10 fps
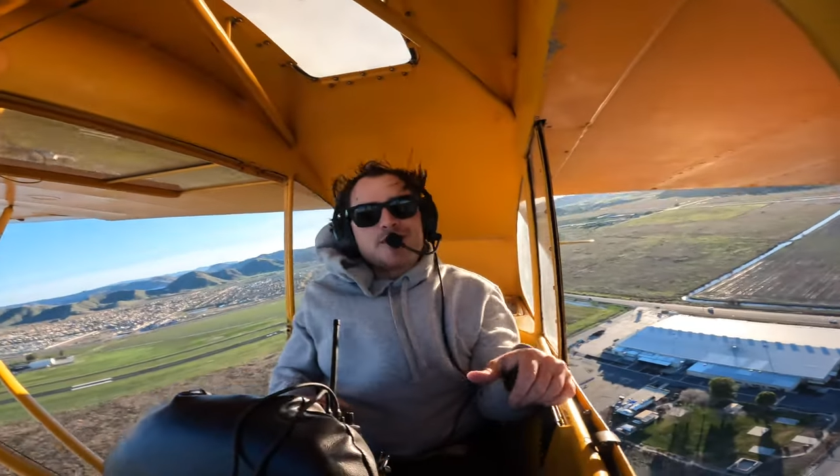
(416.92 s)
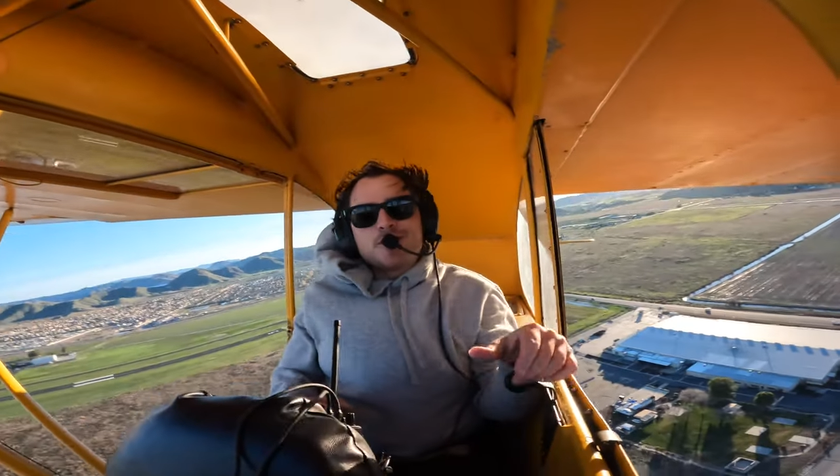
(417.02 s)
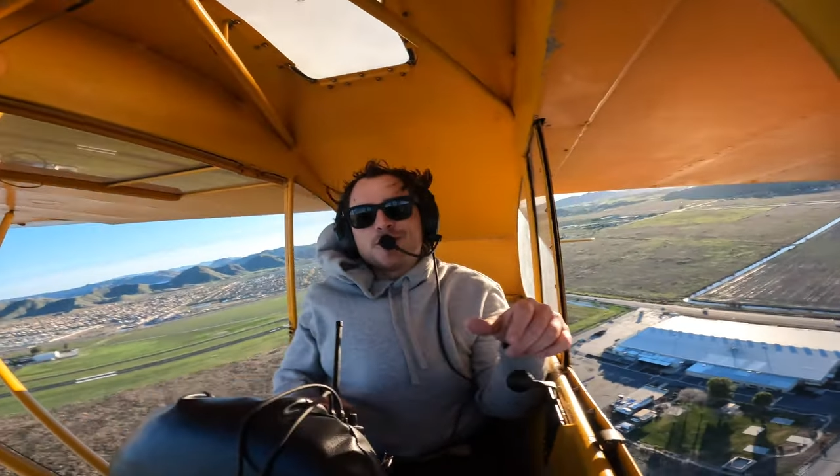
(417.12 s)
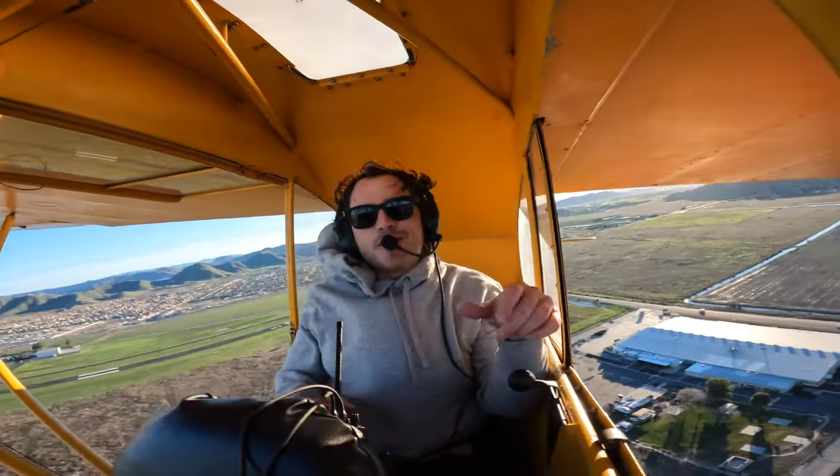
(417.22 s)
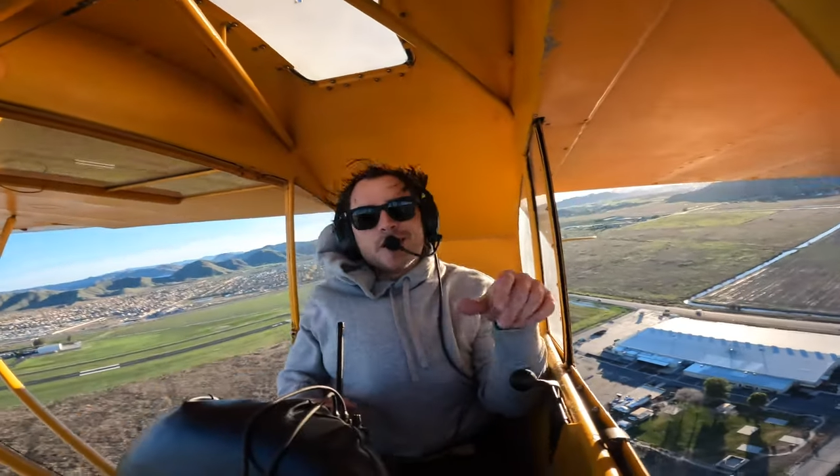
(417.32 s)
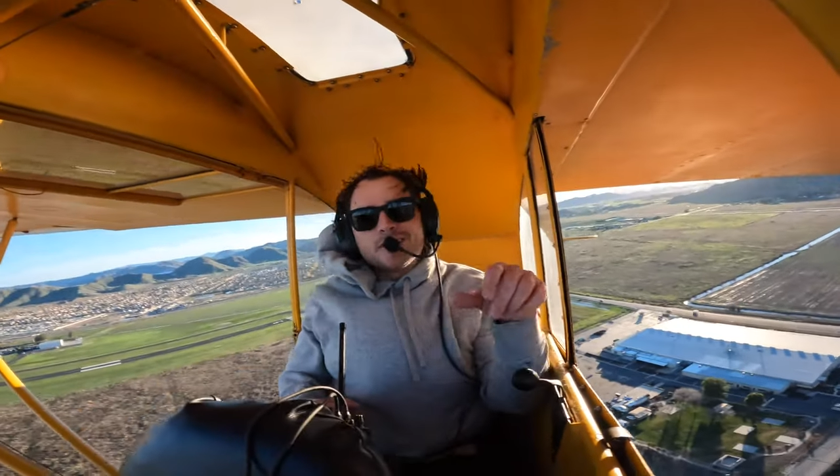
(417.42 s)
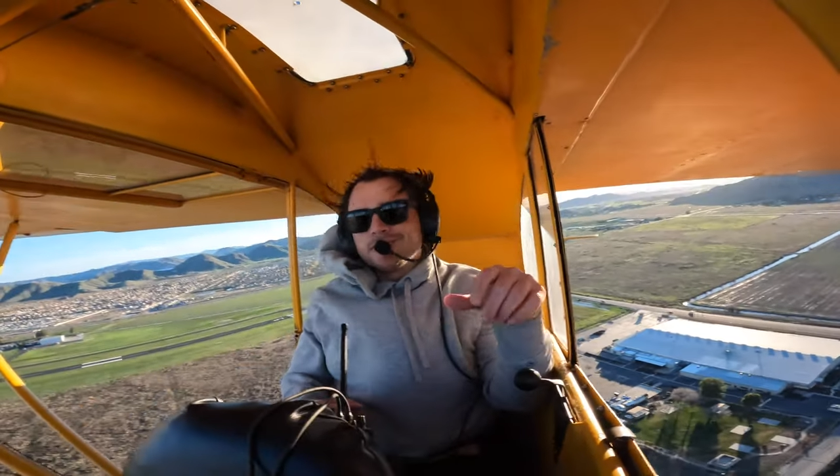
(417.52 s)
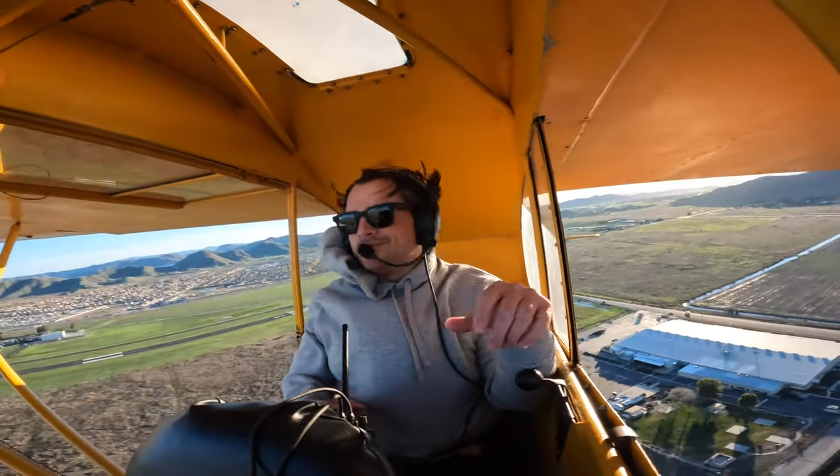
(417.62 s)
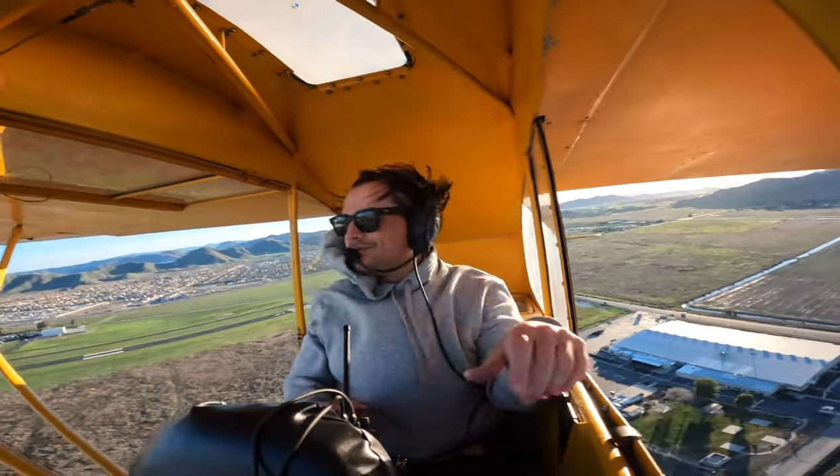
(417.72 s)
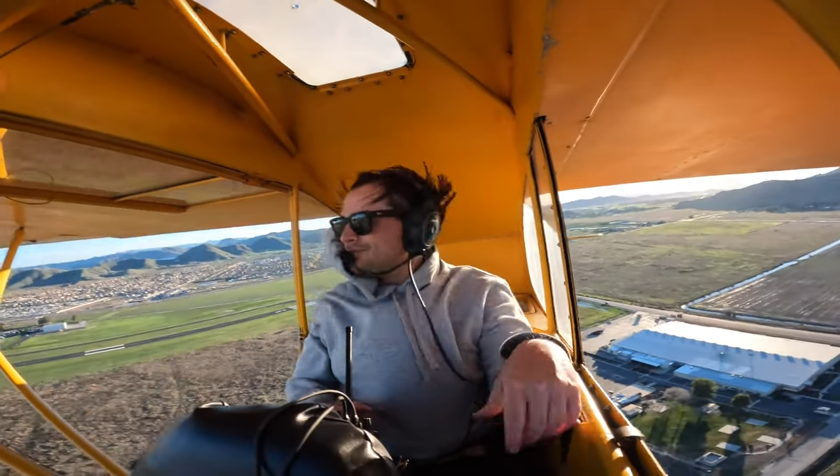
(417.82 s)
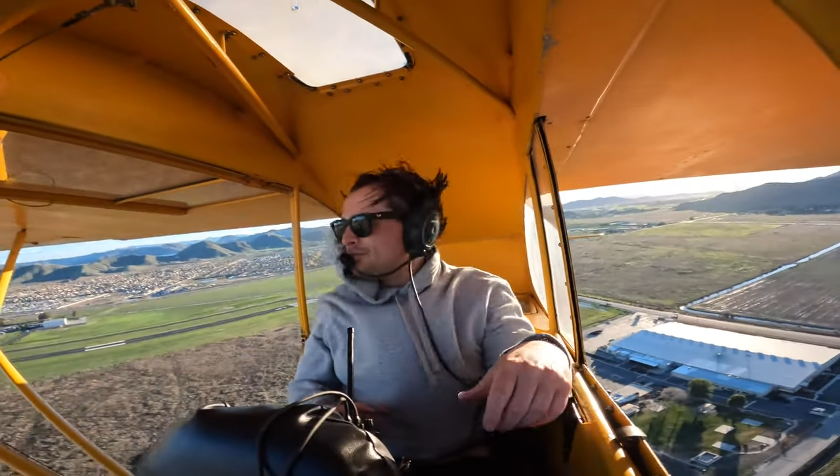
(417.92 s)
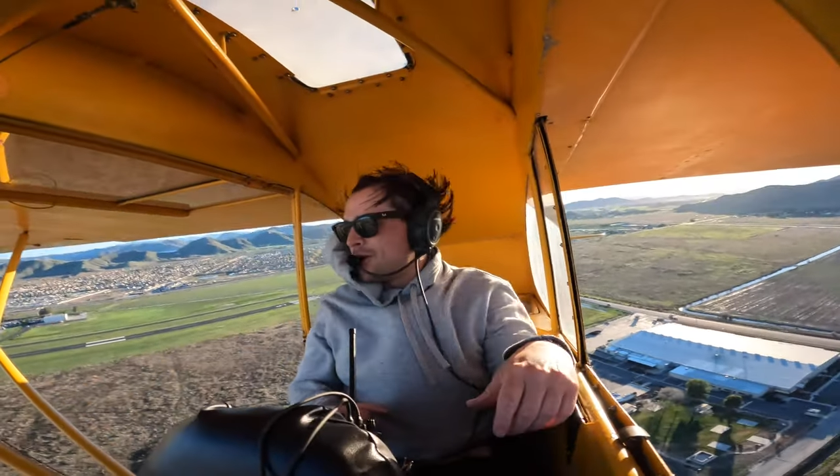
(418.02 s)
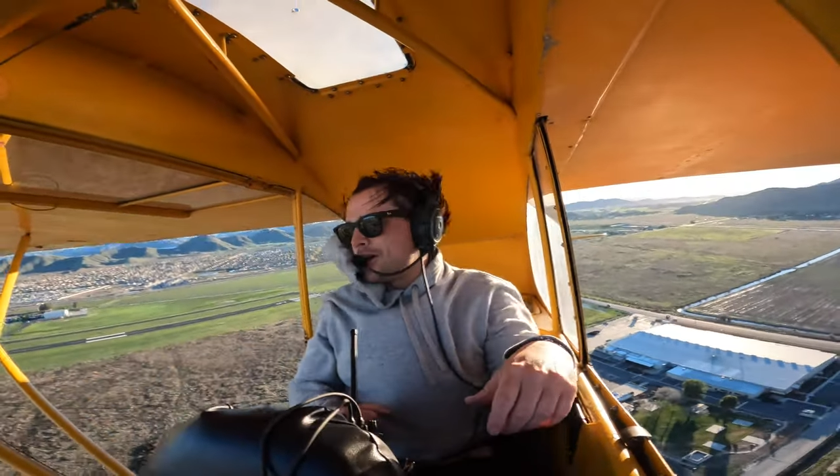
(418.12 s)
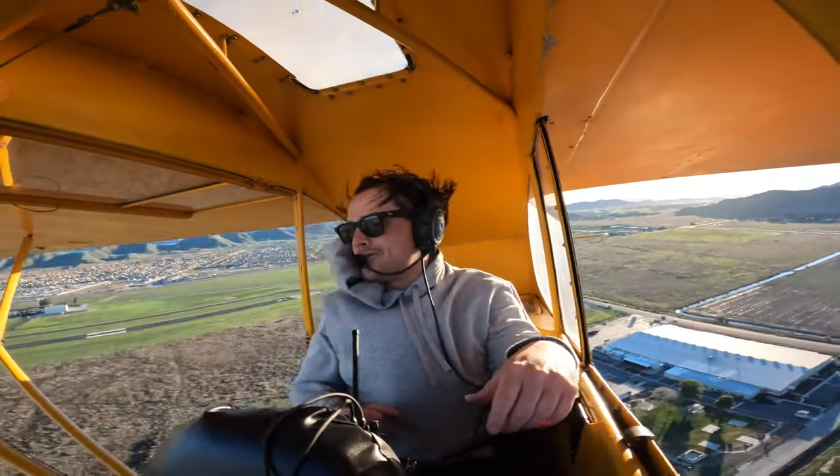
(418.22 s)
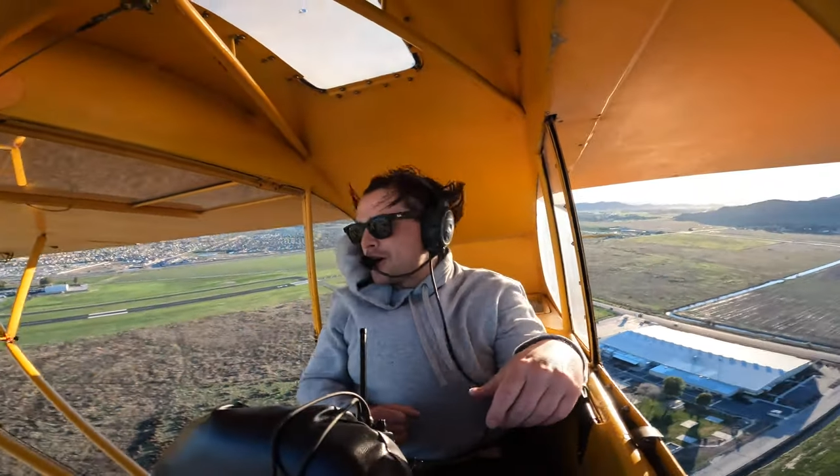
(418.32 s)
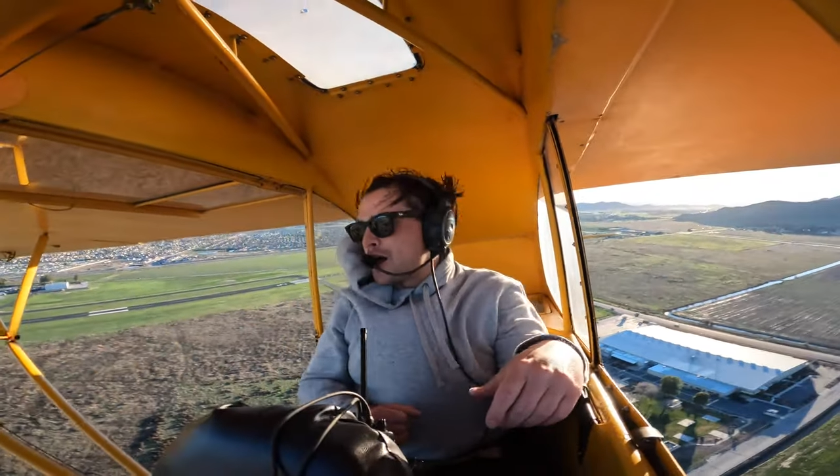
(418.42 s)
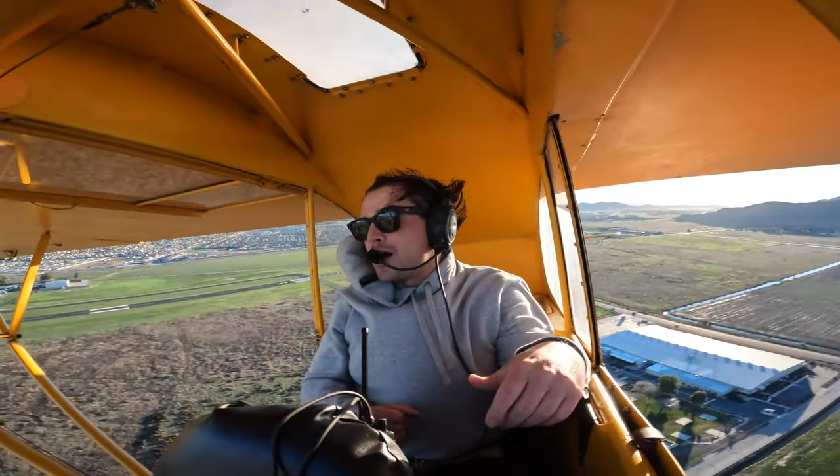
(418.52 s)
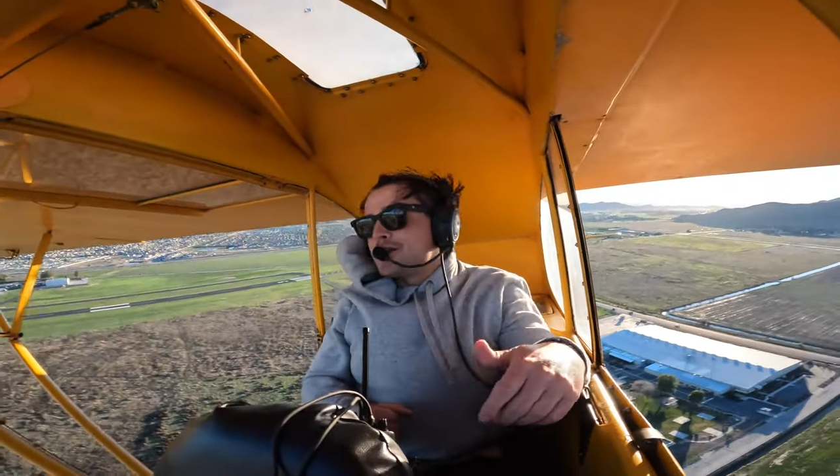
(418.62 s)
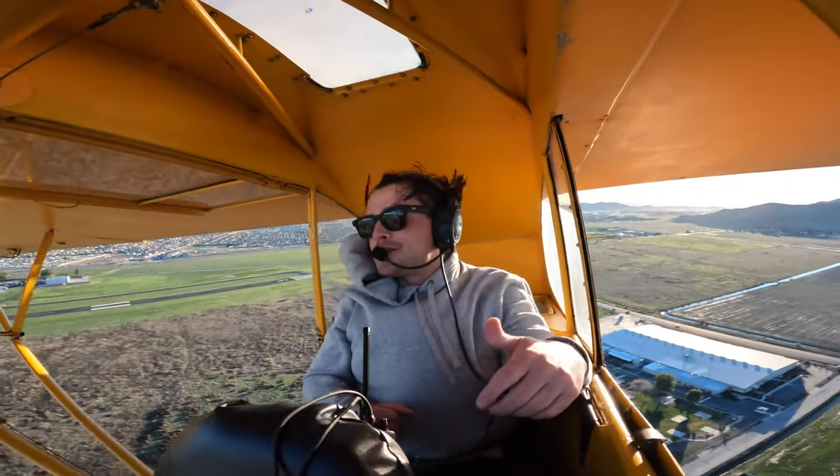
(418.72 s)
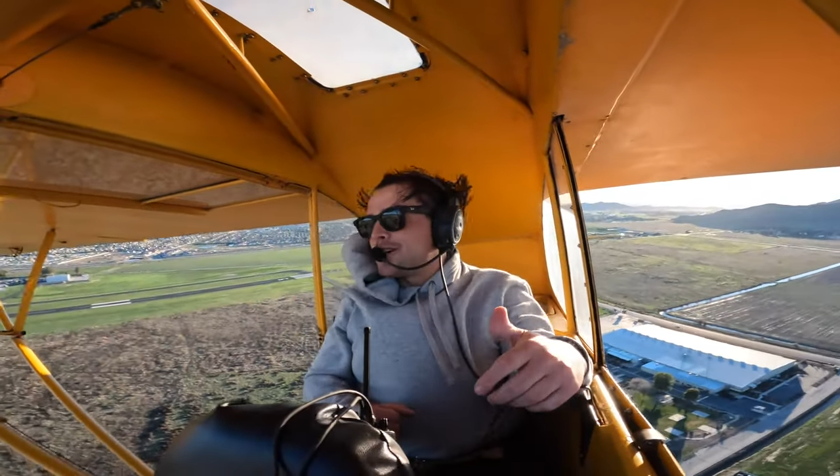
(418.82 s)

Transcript: here and there, but honestly,